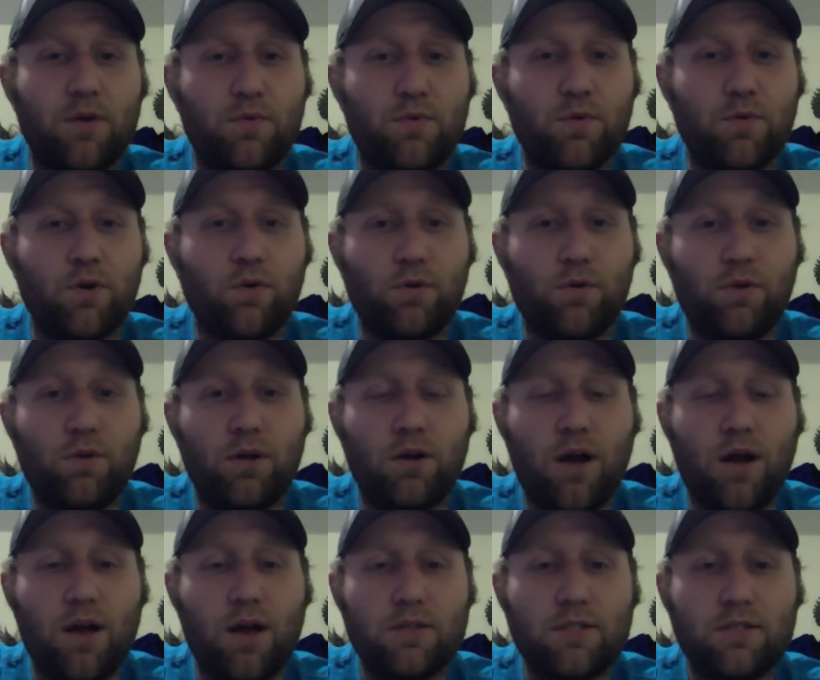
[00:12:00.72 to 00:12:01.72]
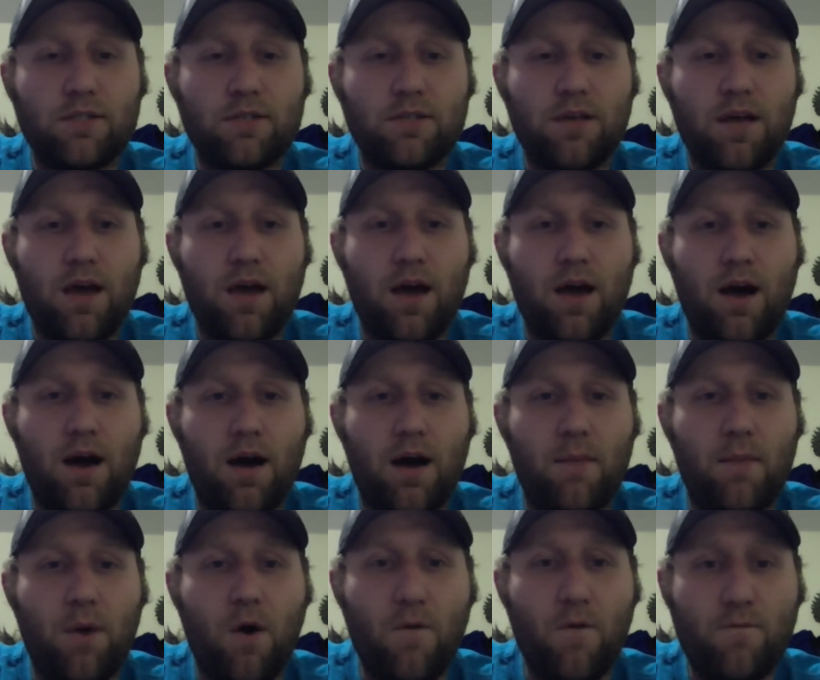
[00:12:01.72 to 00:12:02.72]
Rougarou Lacrosse.
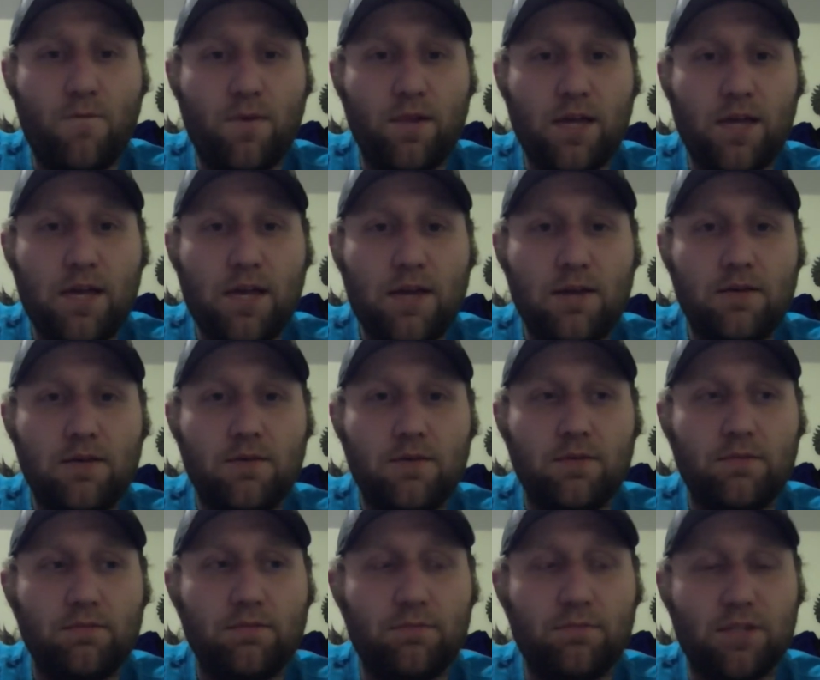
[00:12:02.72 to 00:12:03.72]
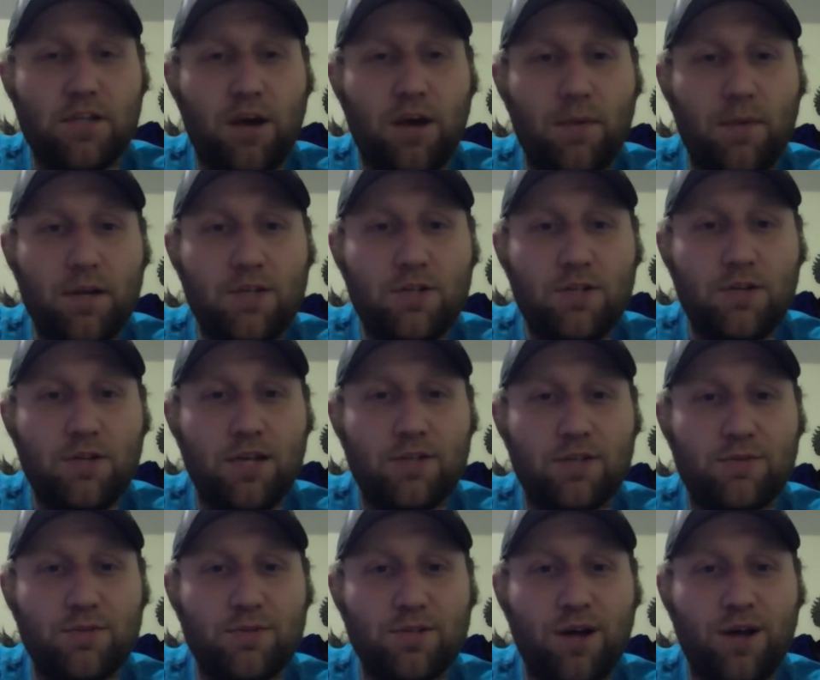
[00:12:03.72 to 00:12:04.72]
Hopefully, this helmet issue
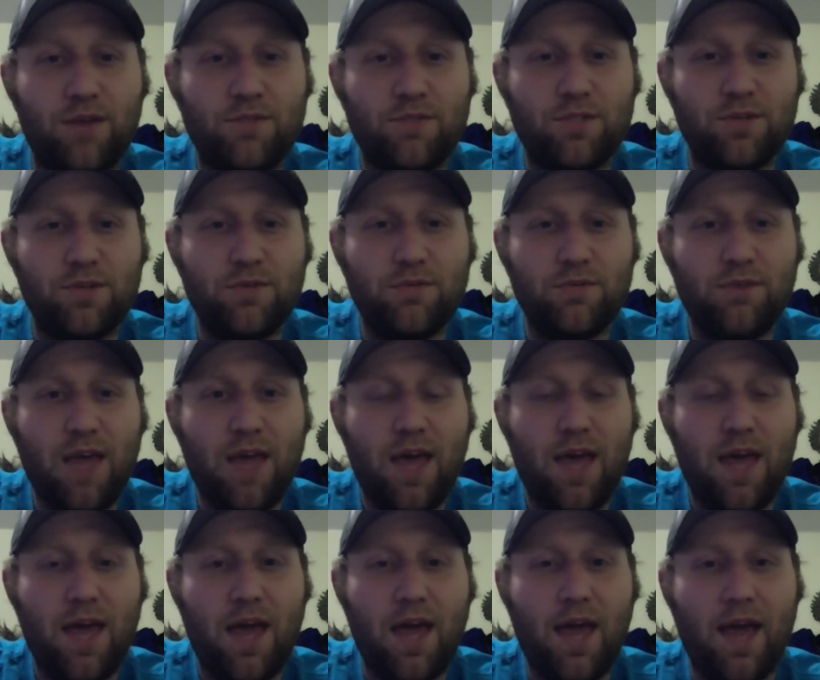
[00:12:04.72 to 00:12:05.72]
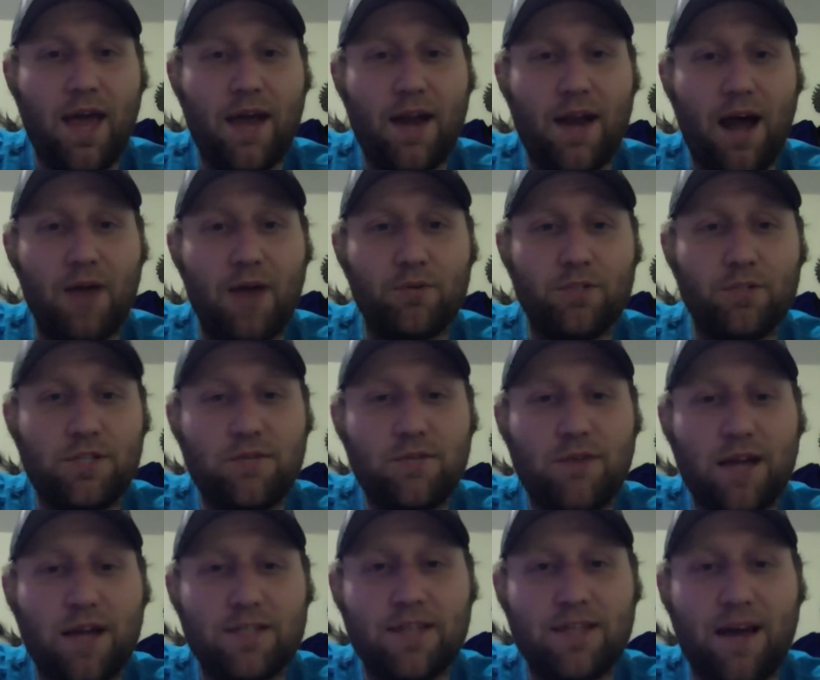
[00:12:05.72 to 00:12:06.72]
gets resolved soon, and I will see
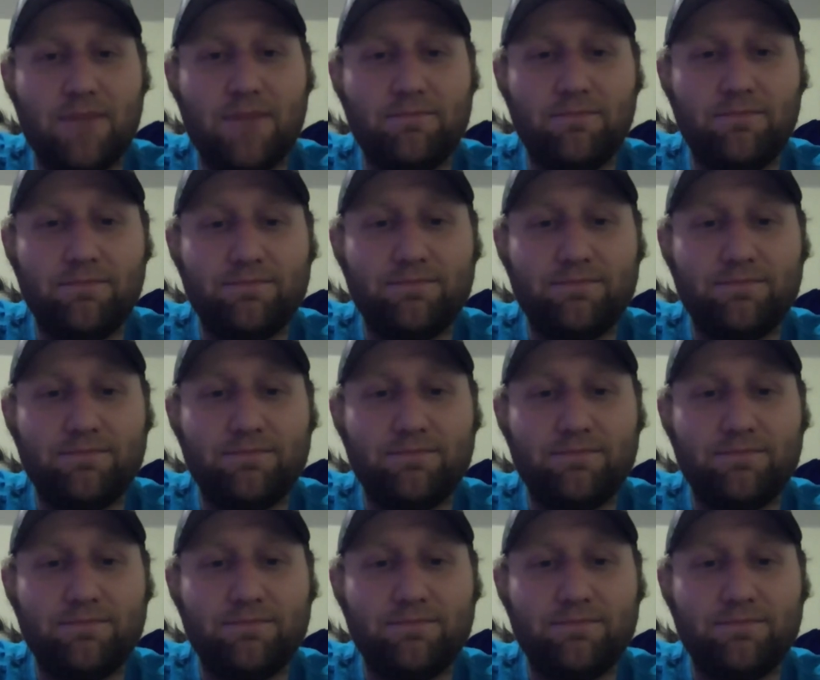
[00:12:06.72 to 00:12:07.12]
you next time.